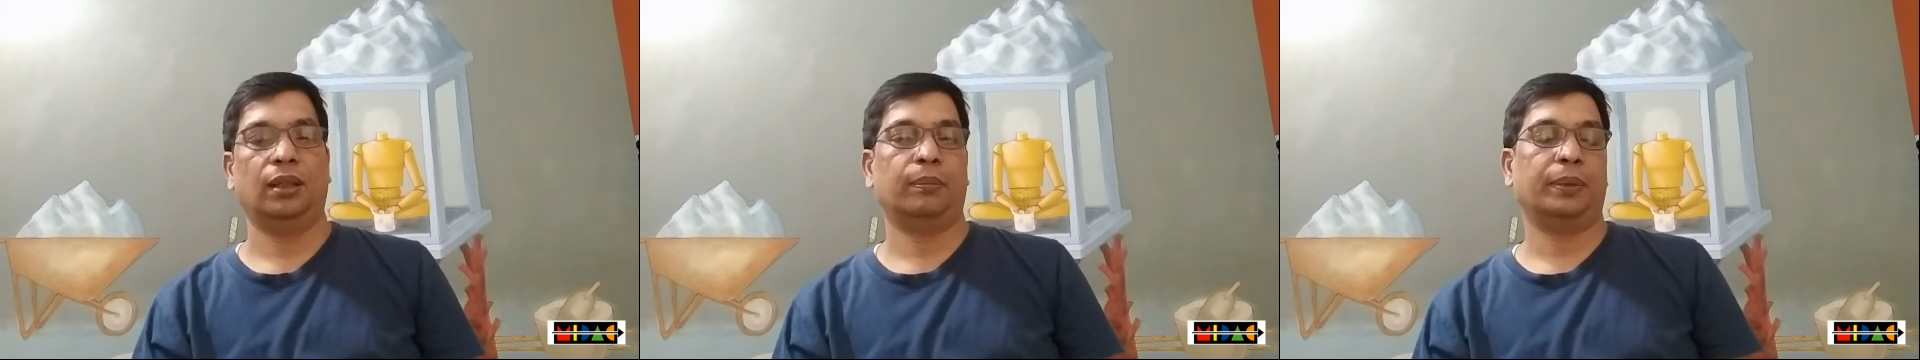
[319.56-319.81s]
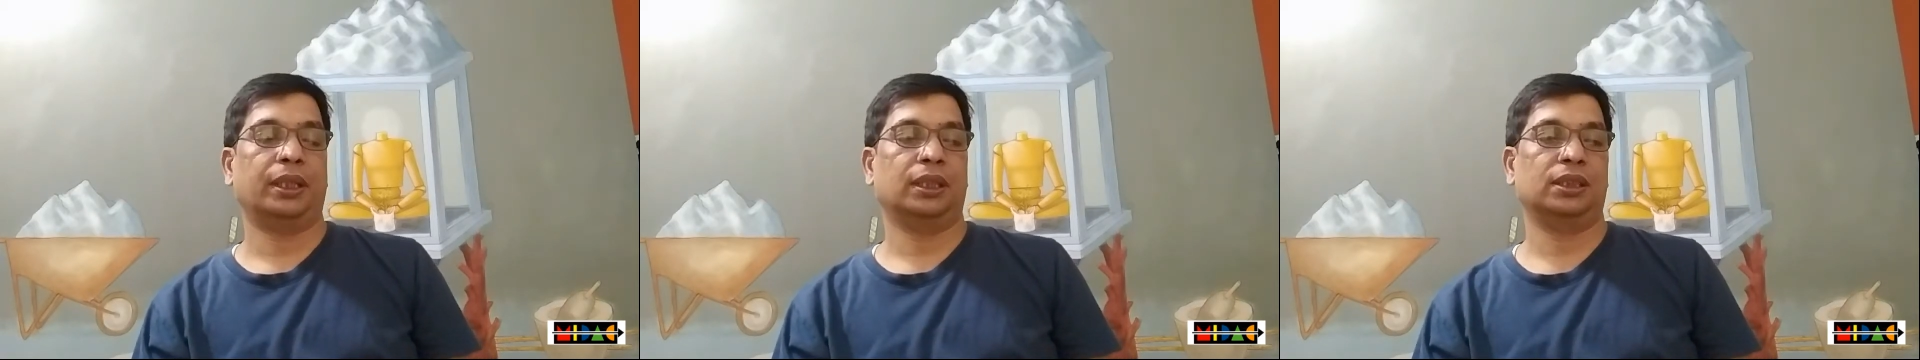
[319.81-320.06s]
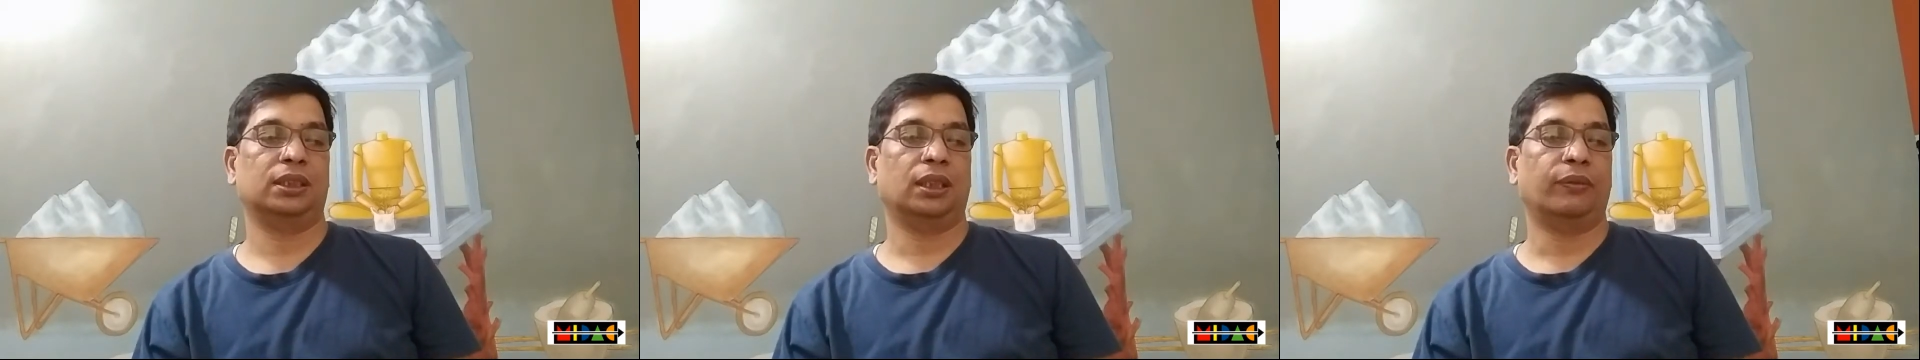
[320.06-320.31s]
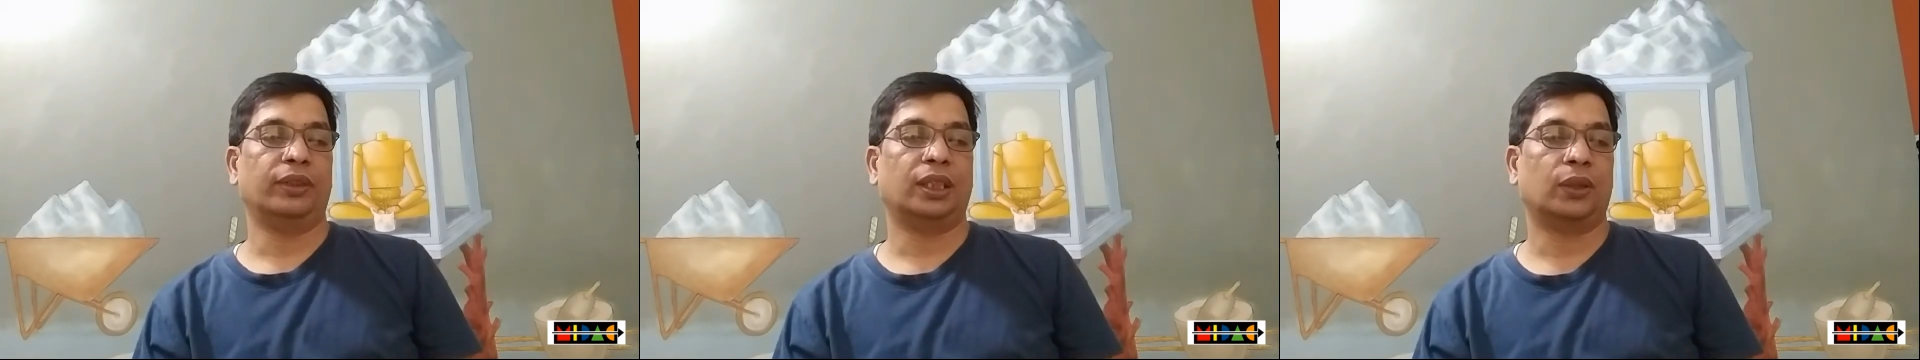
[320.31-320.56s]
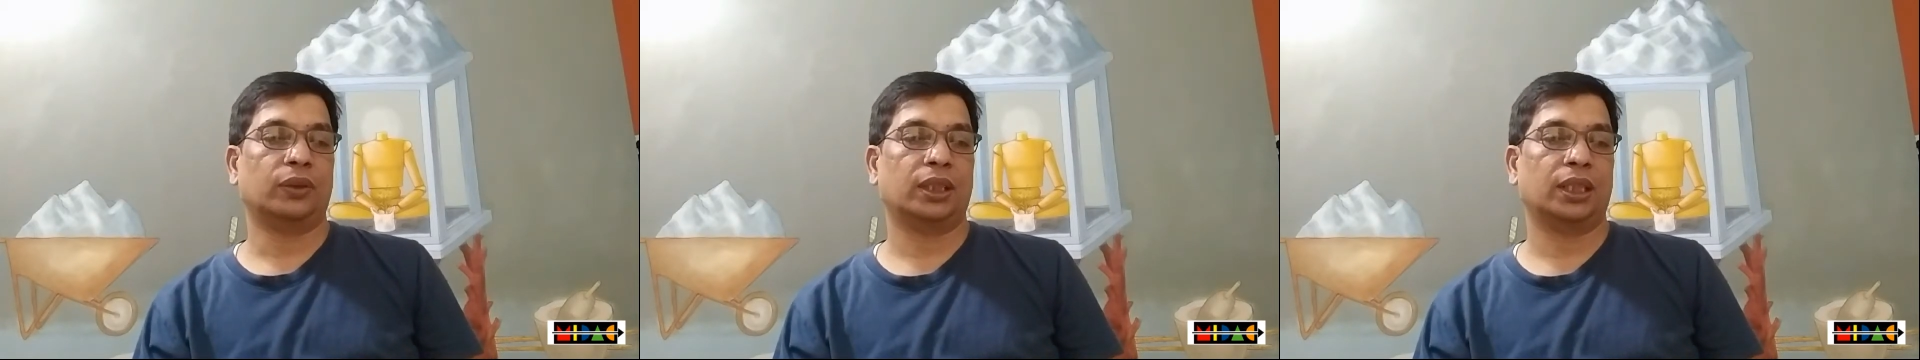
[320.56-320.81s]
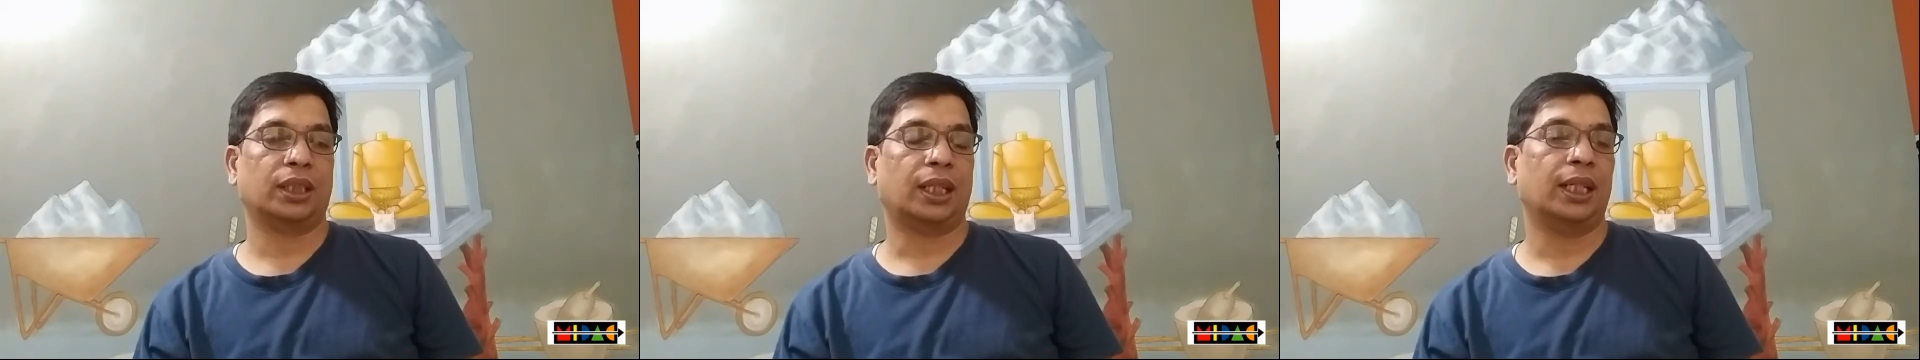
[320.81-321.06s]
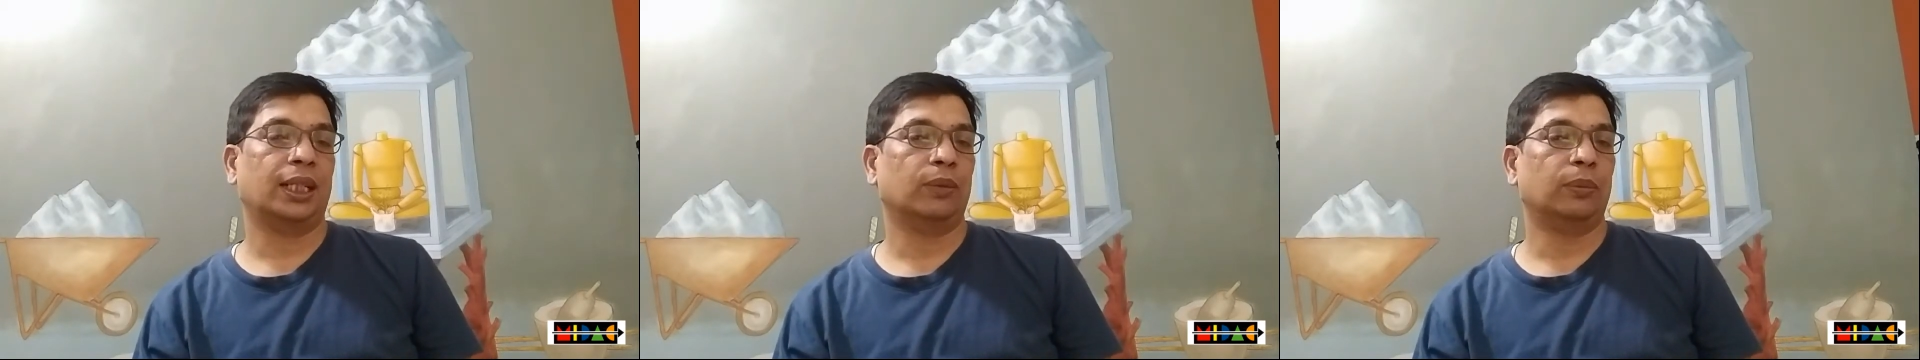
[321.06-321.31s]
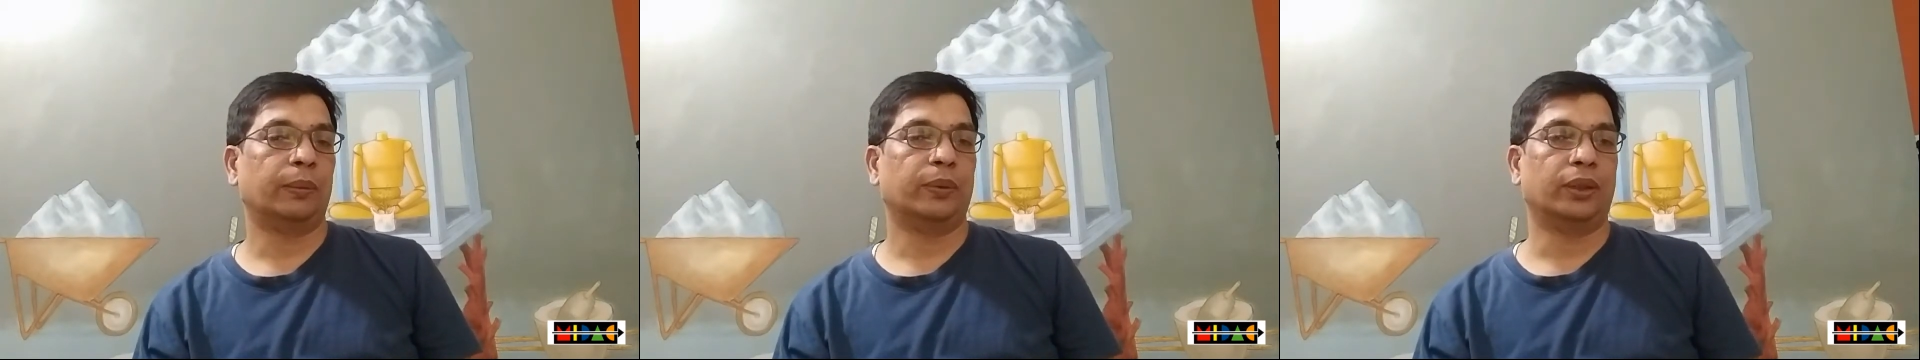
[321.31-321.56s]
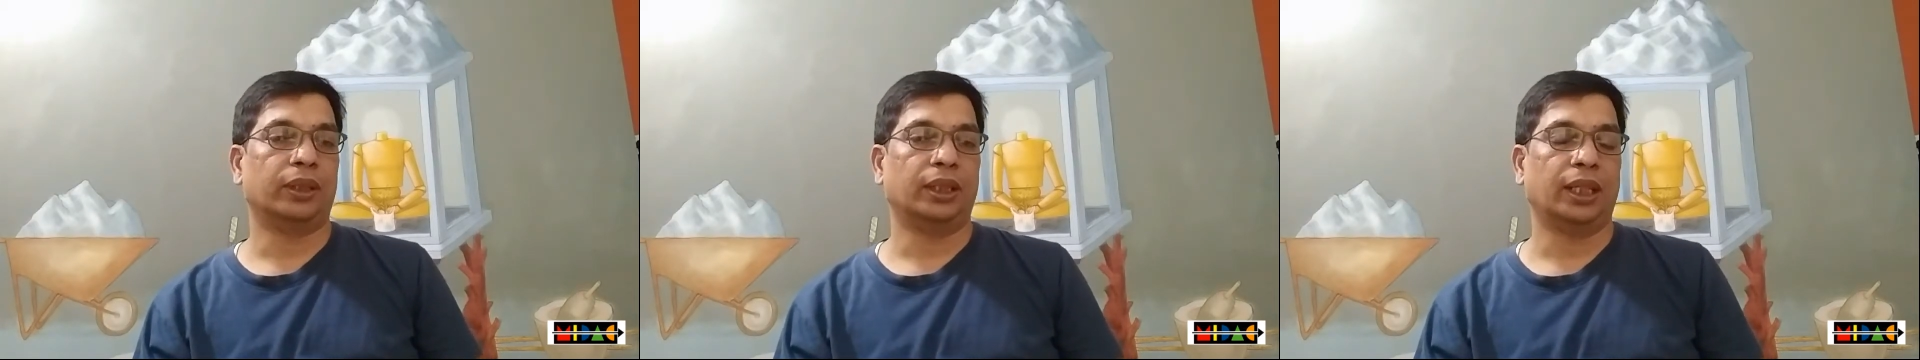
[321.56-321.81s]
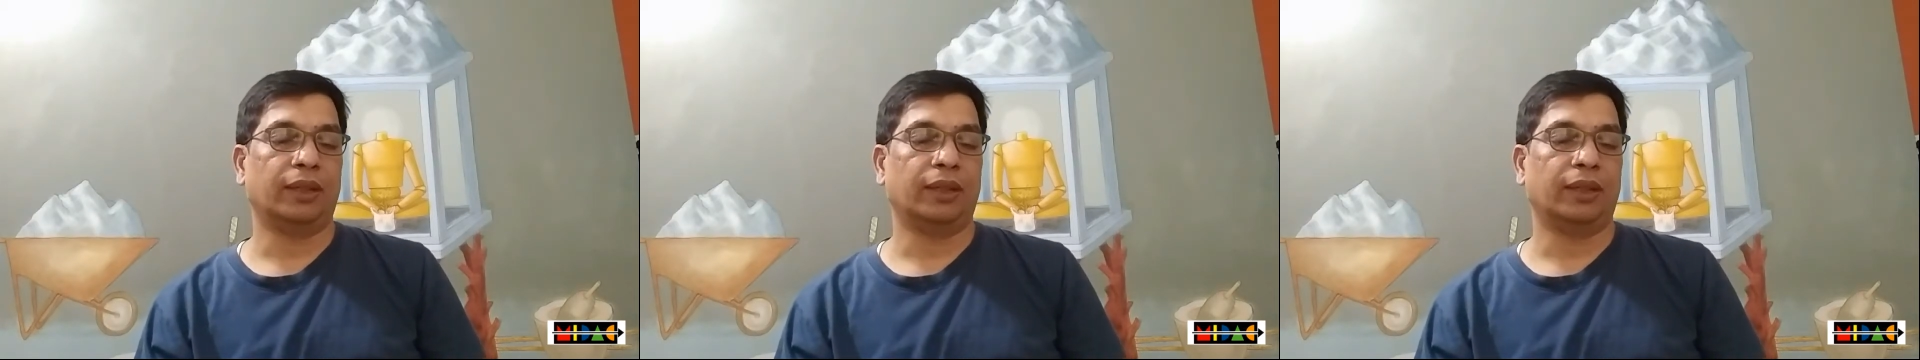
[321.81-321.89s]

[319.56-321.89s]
Because without that collective memory,